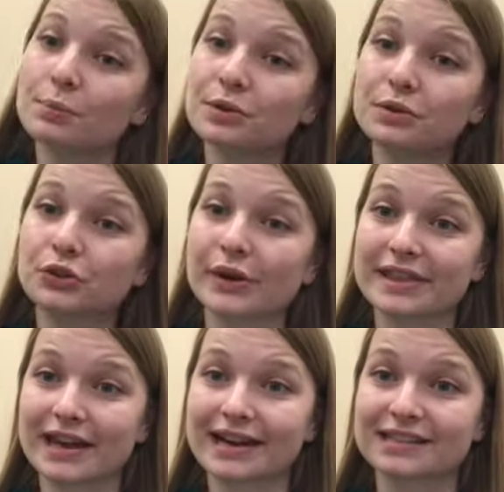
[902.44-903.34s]
you enjoyed
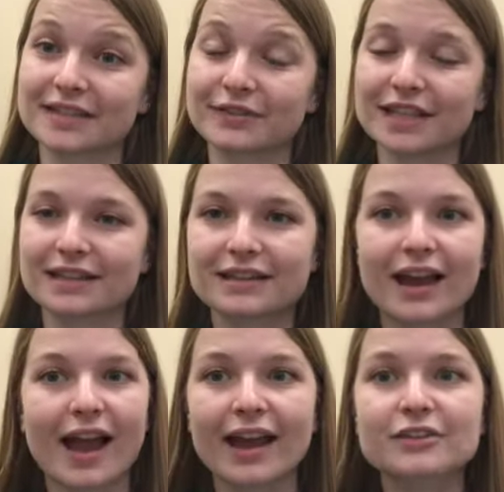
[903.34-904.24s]
that activity.
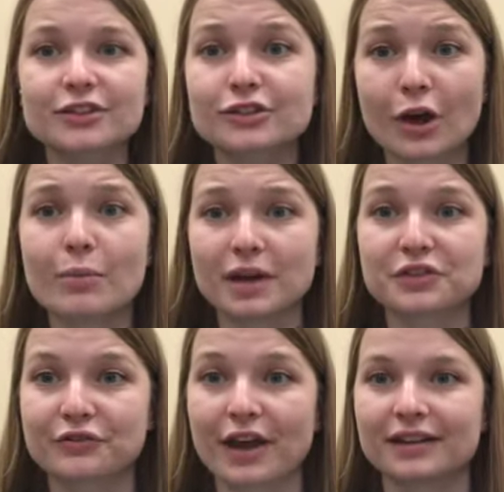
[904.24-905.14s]
I had so much
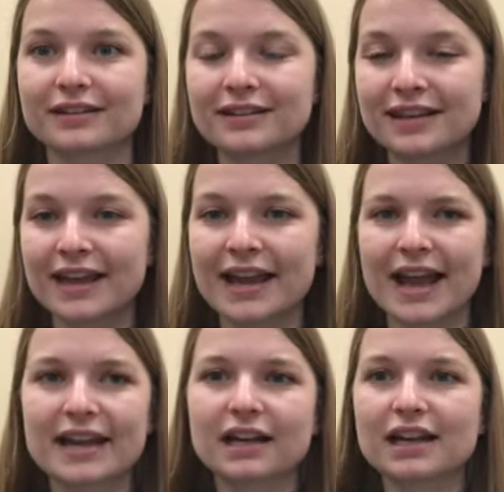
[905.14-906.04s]
fun.
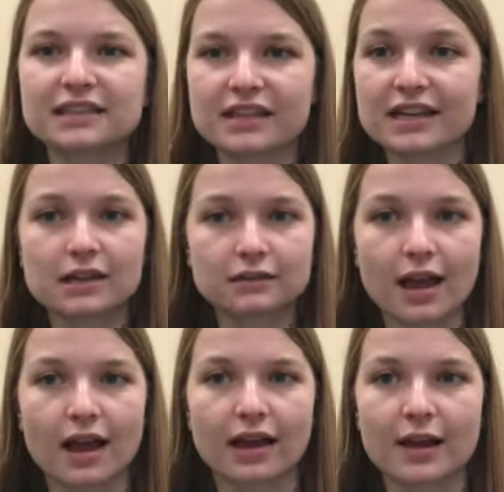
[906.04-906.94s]
And I got to think a
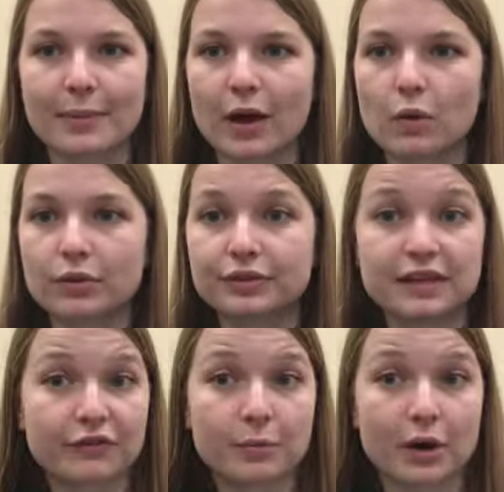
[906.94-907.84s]
lot about
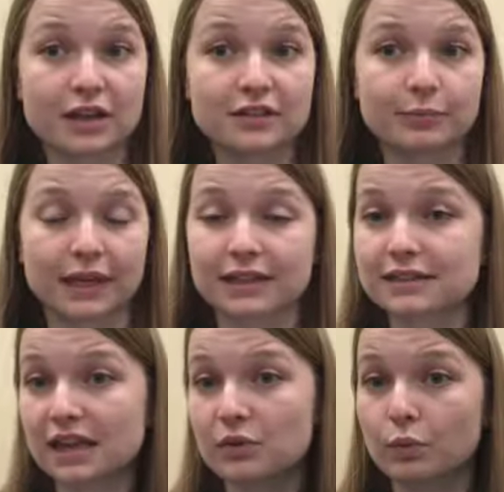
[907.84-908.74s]
different parts of plants
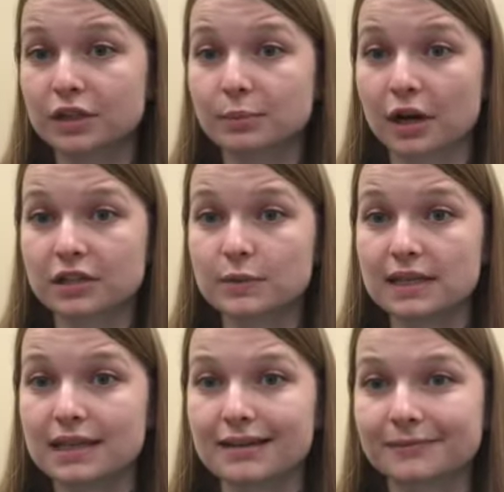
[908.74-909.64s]
and which parts we
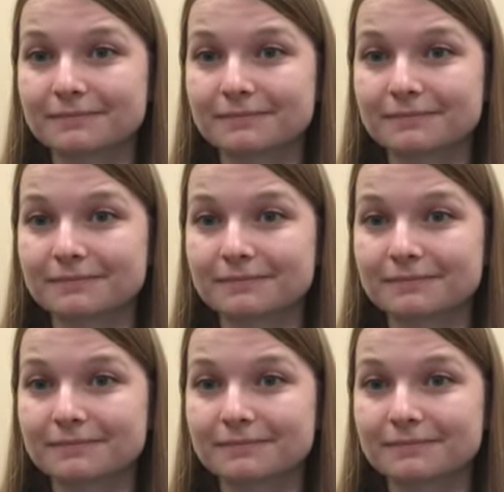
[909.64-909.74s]
eat.